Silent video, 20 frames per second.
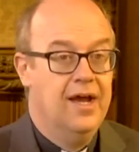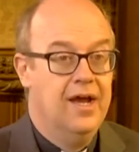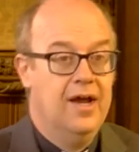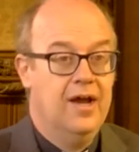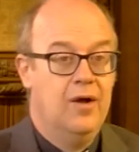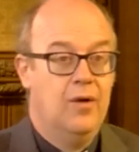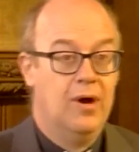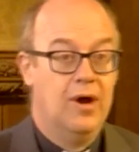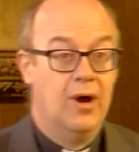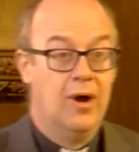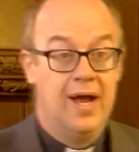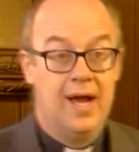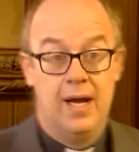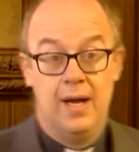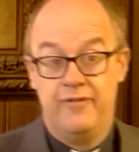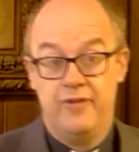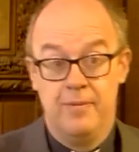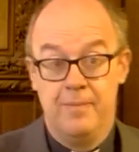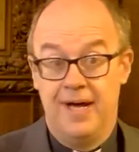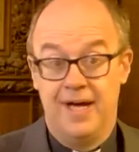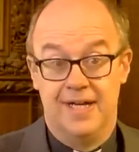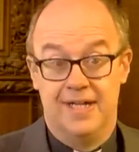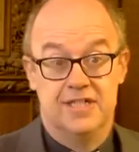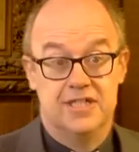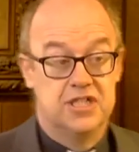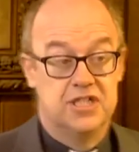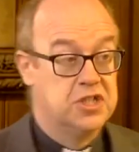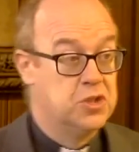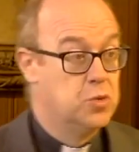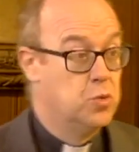Well, however
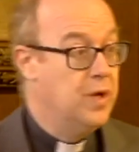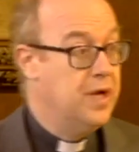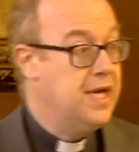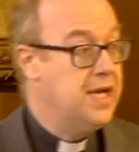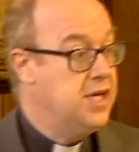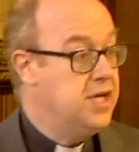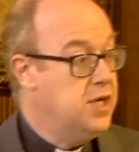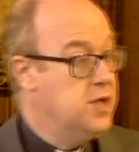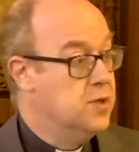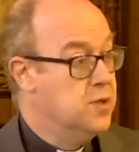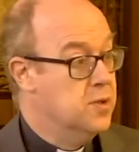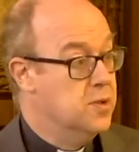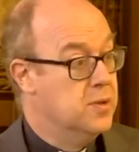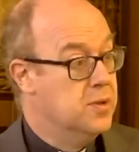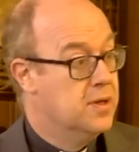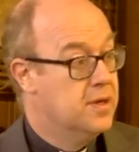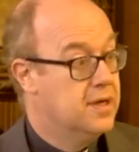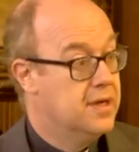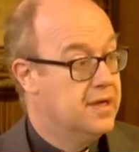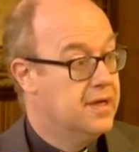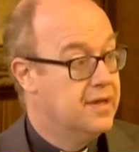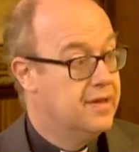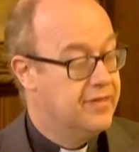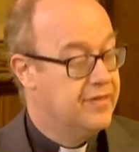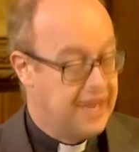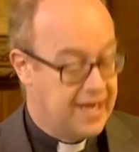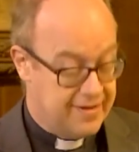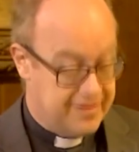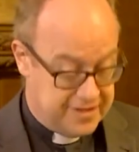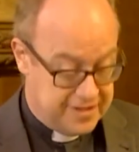much we knew
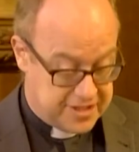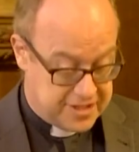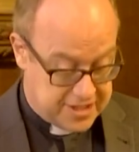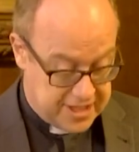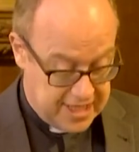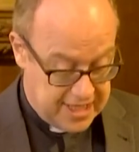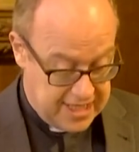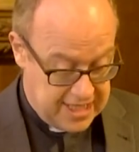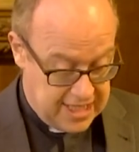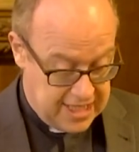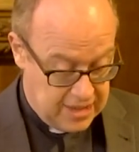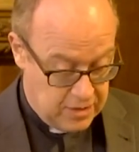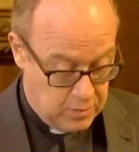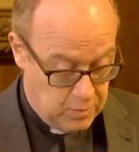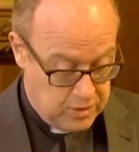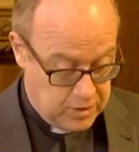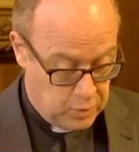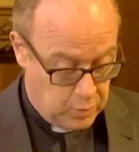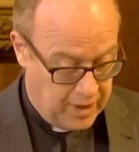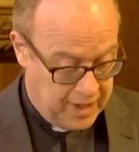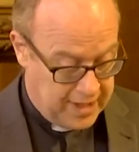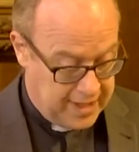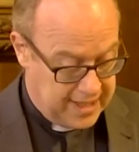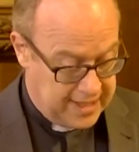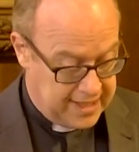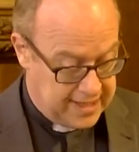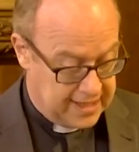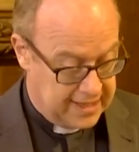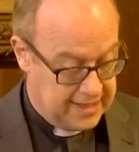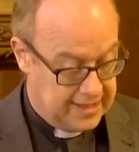that this day would one day
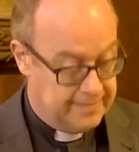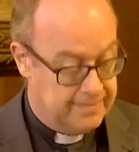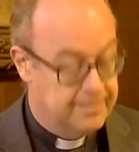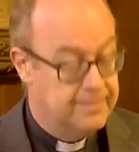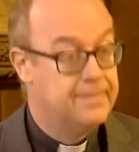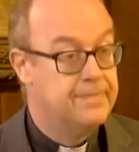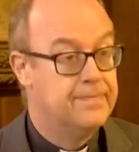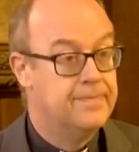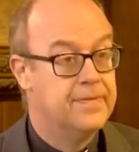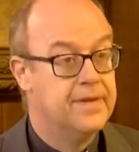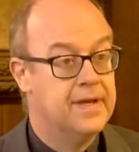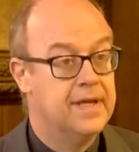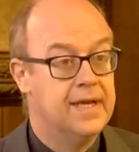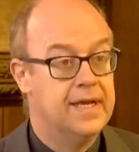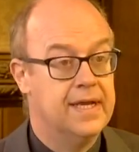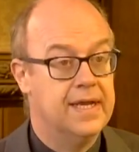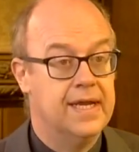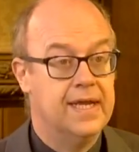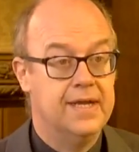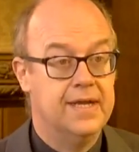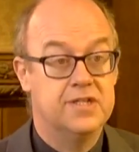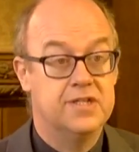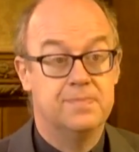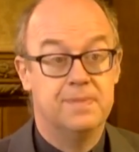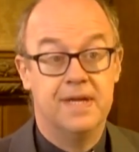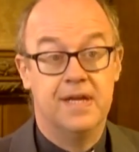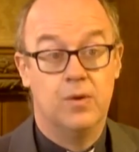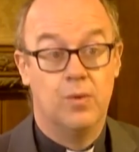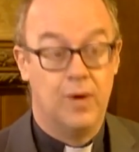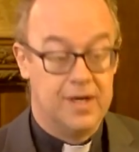come, it has been
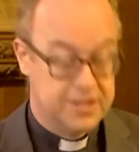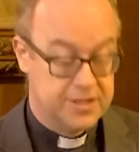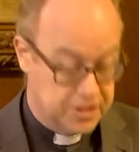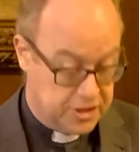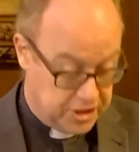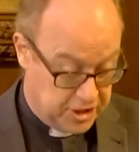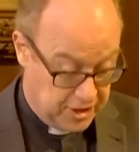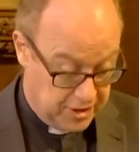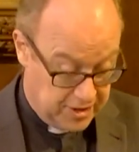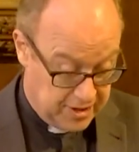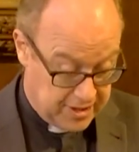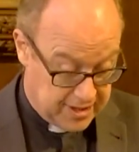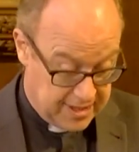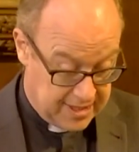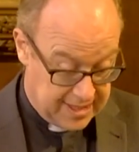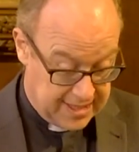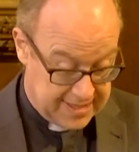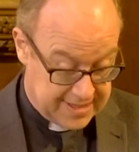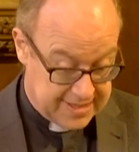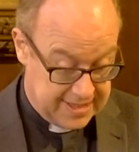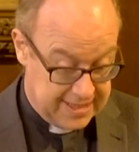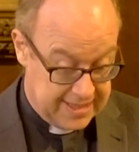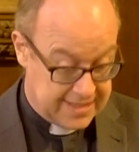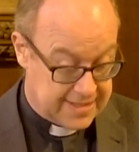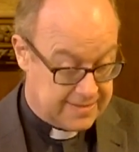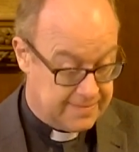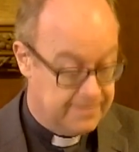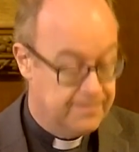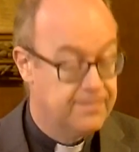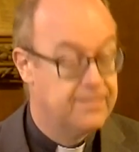quite a shock, hasn't it?
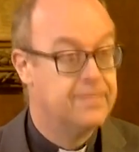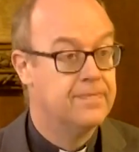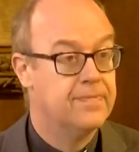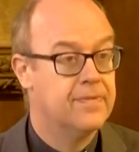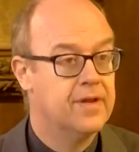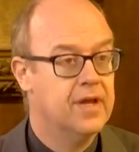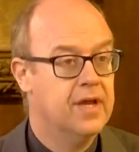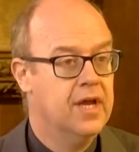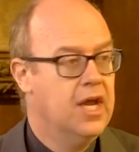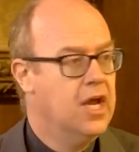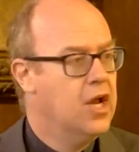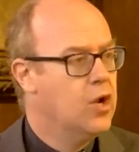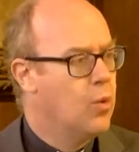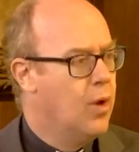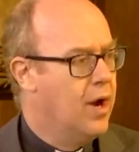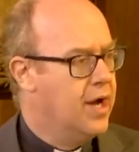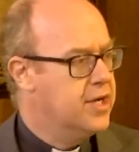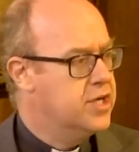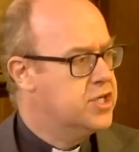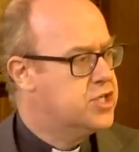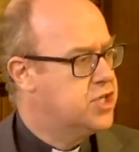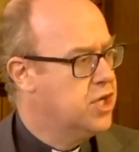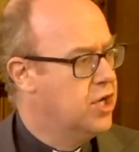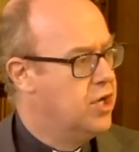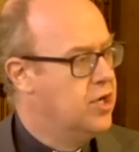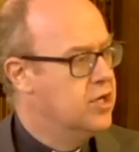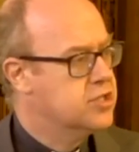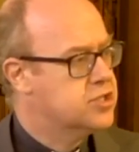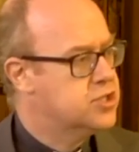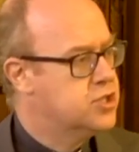Quite a
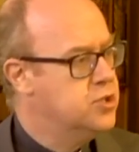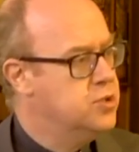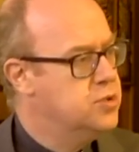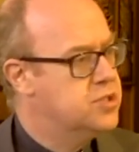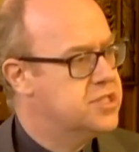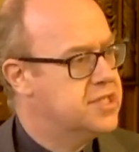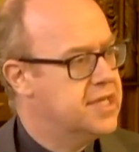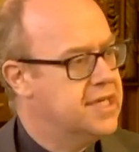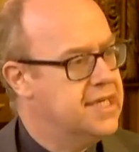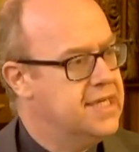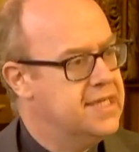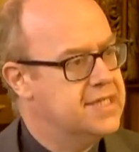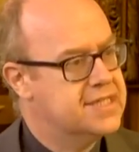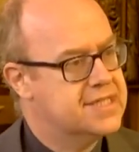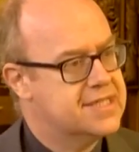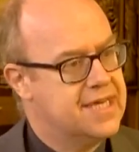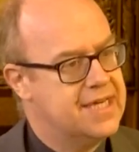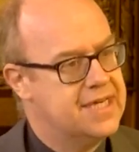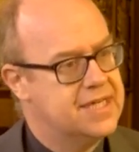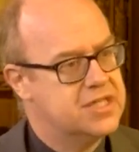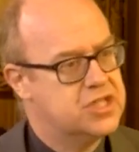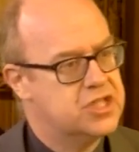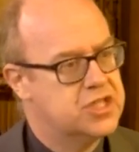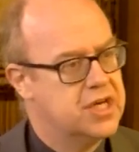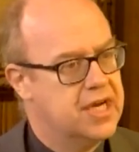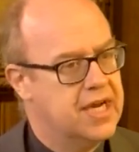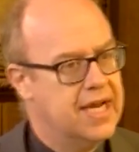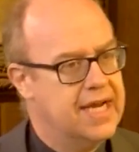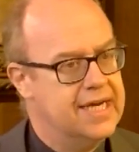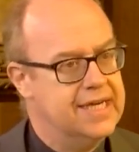shock to say such
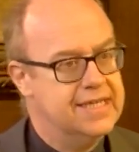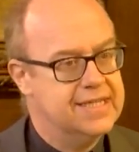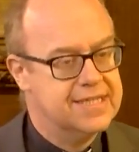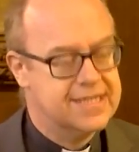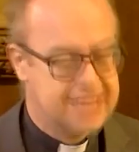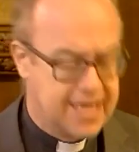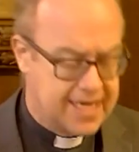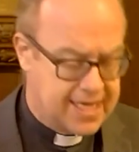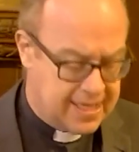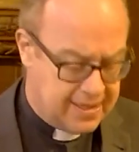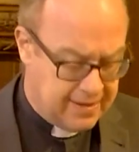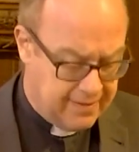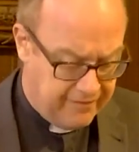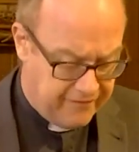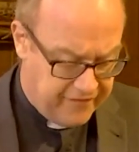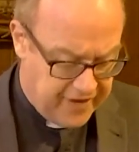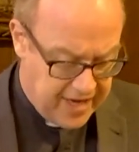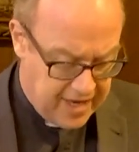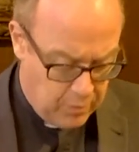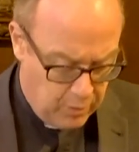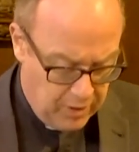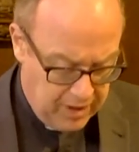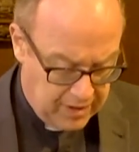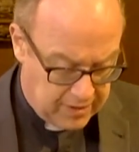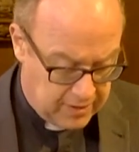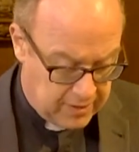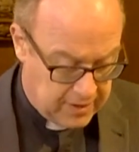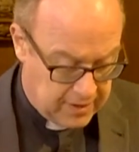a sudden farewell